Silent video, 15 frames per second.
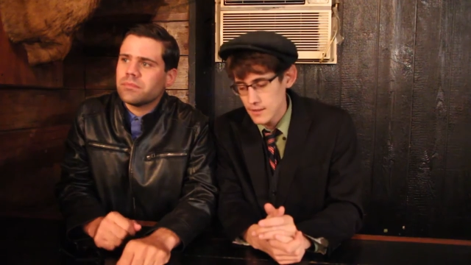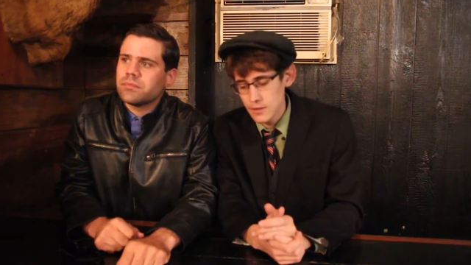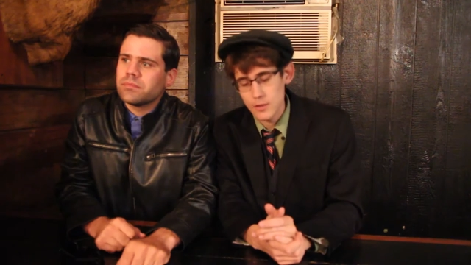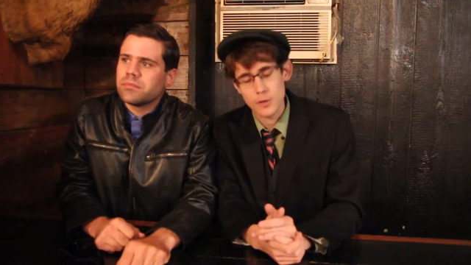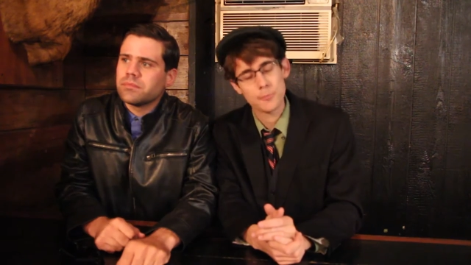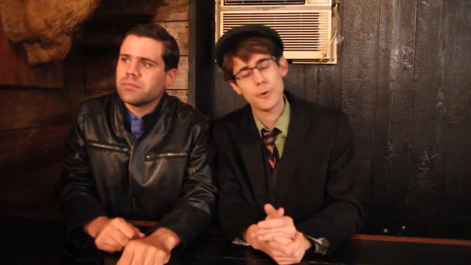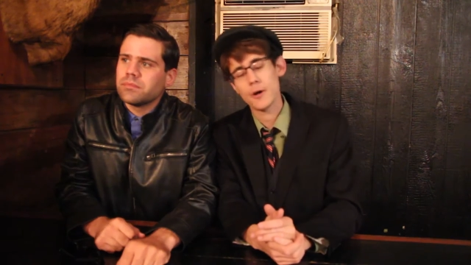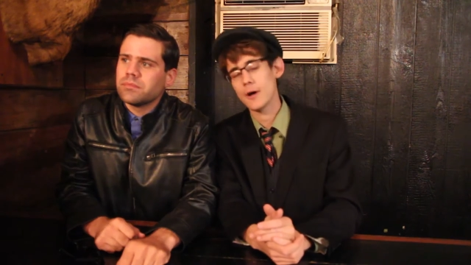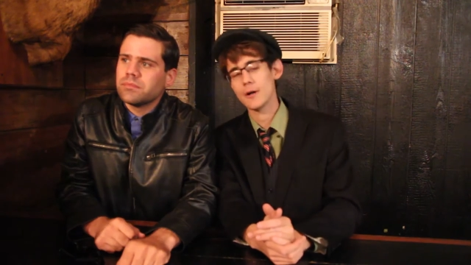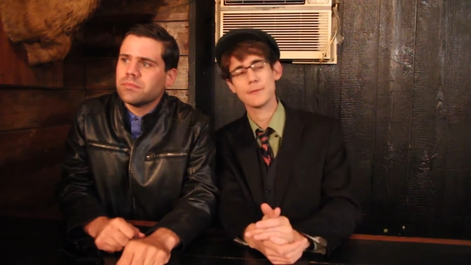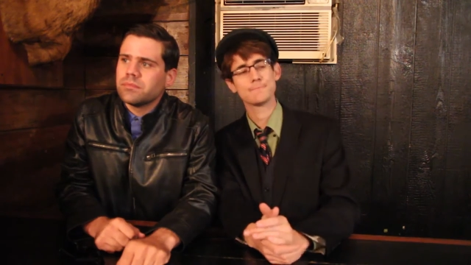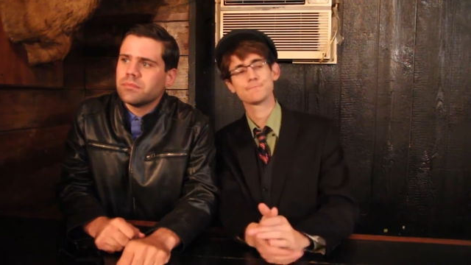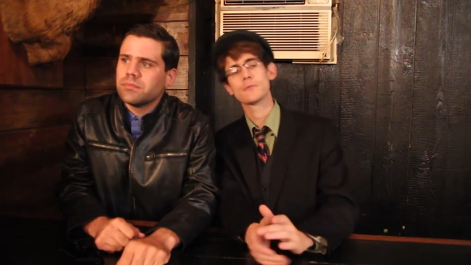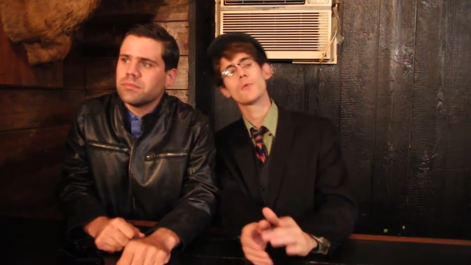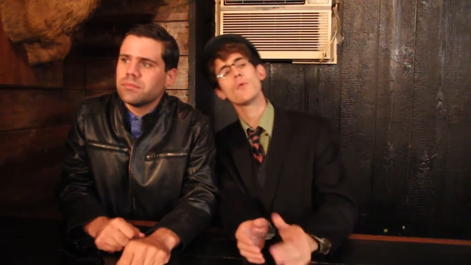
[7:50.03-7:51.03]
Speaker 1: Look, Paul,
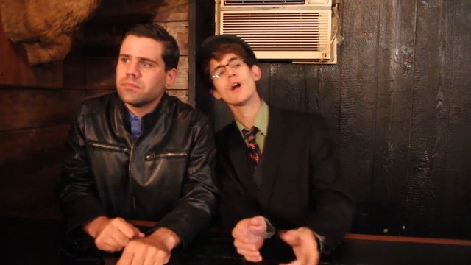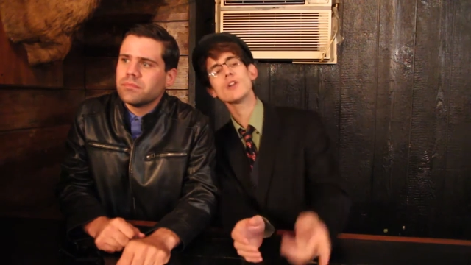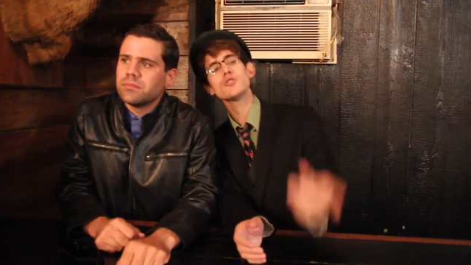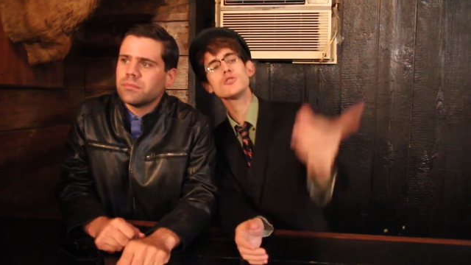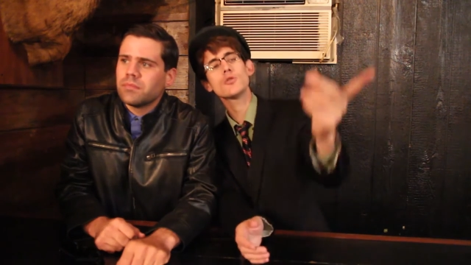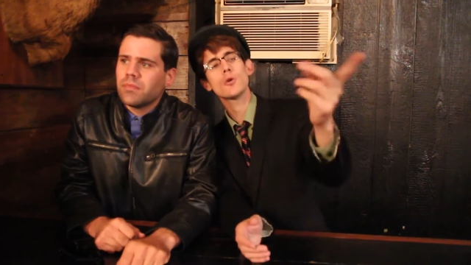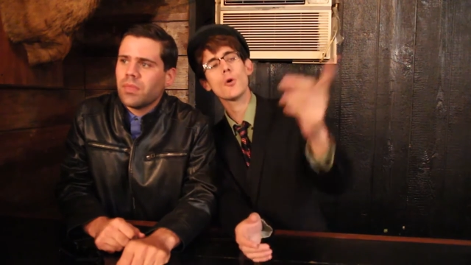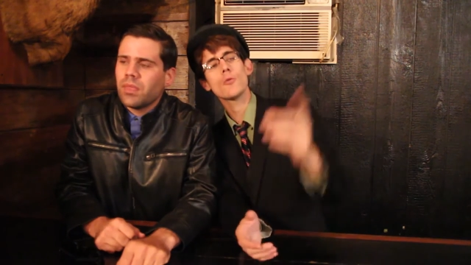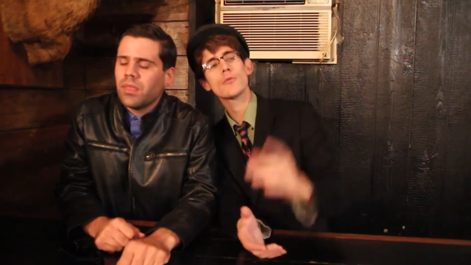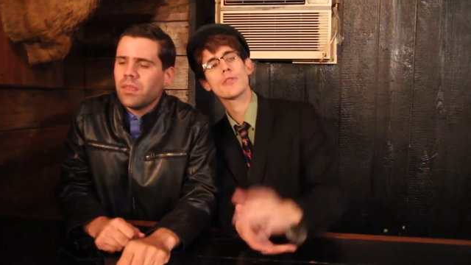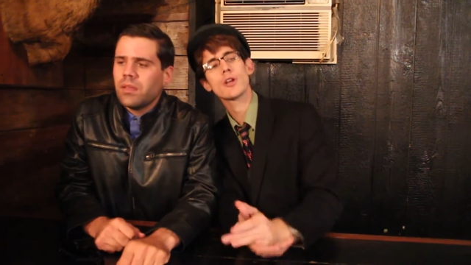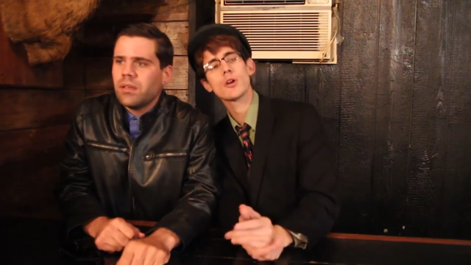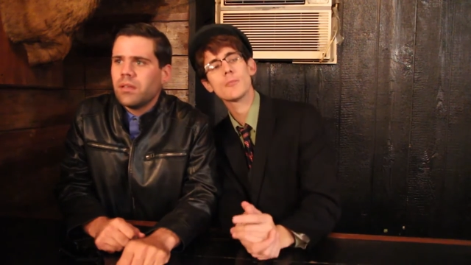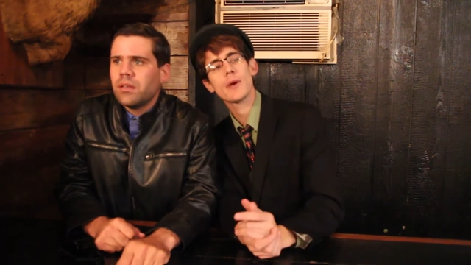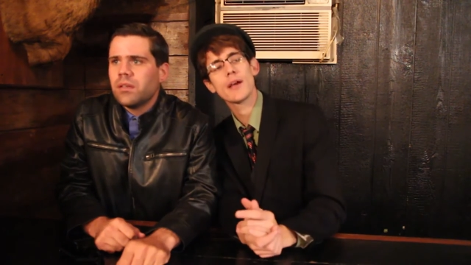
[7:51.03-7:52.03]
why don't you go over
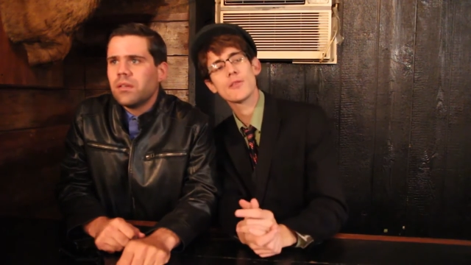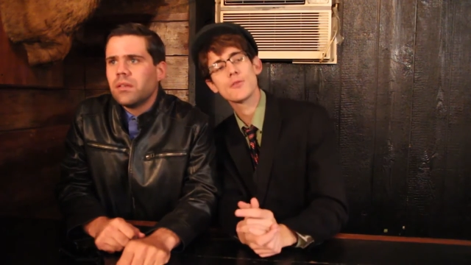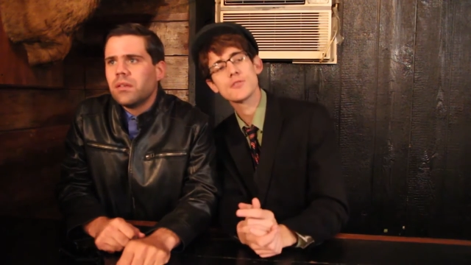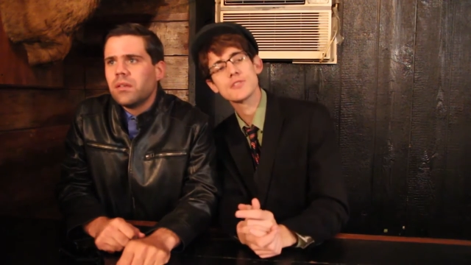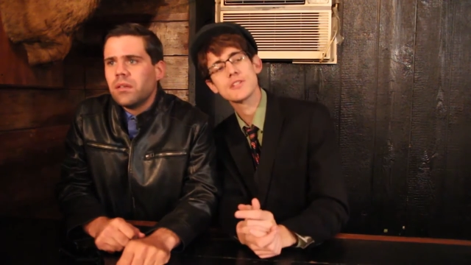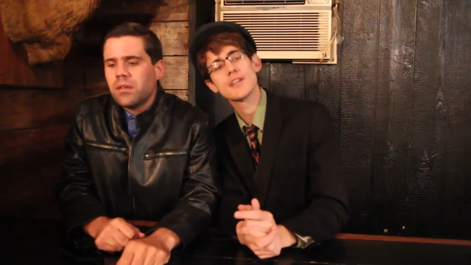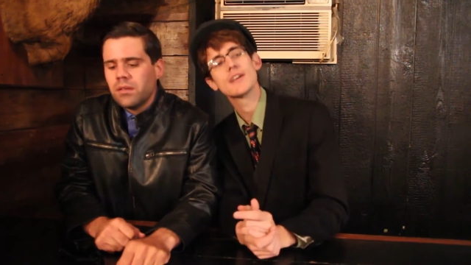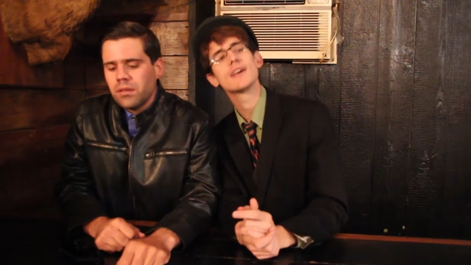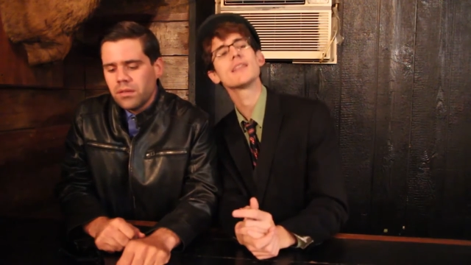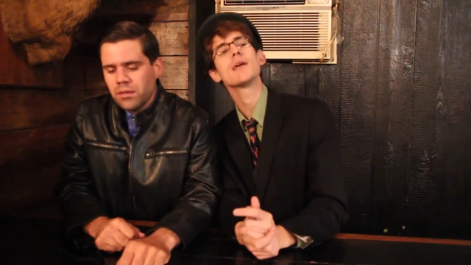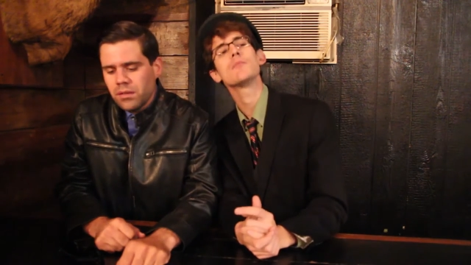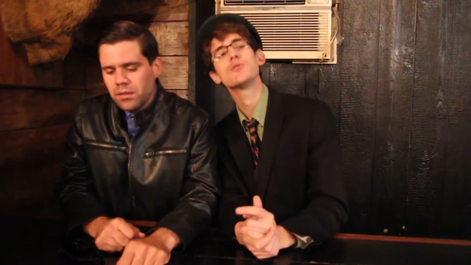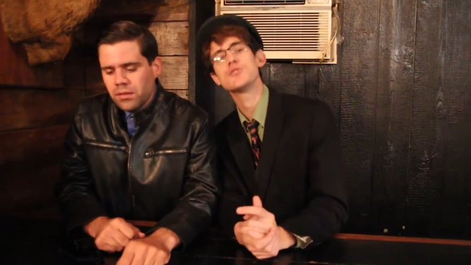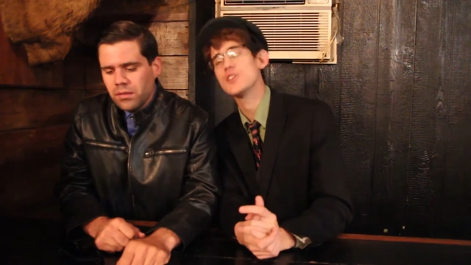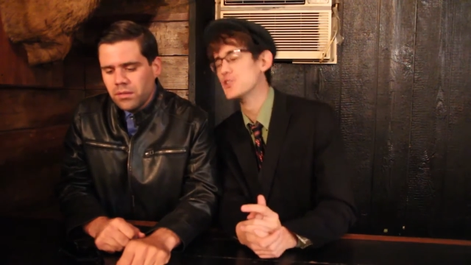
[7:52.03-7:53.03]
there by those uh,
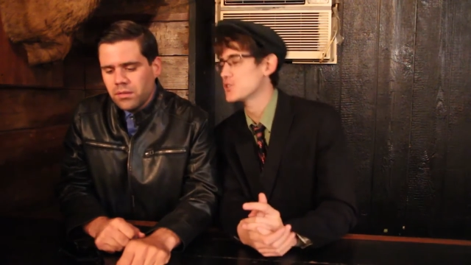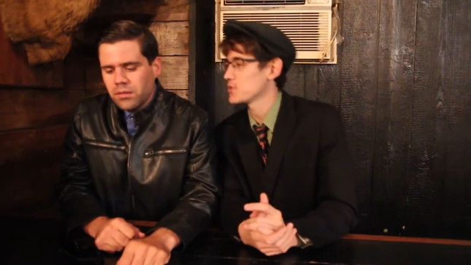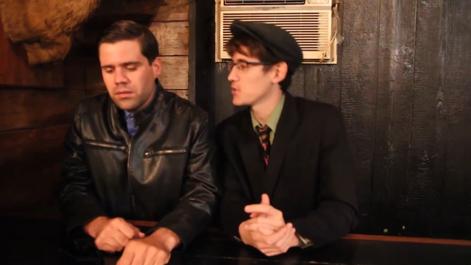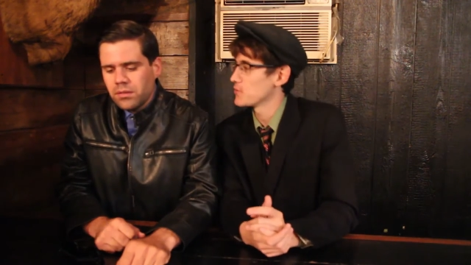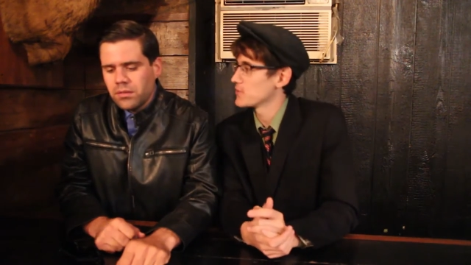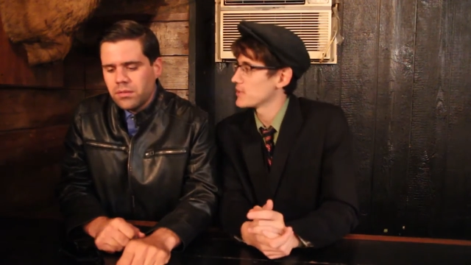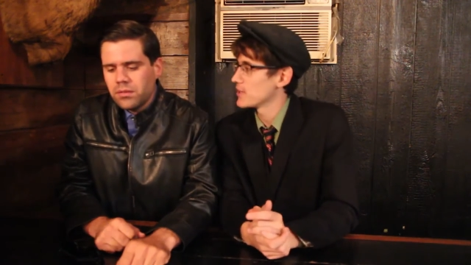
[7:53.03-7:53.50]
that musician over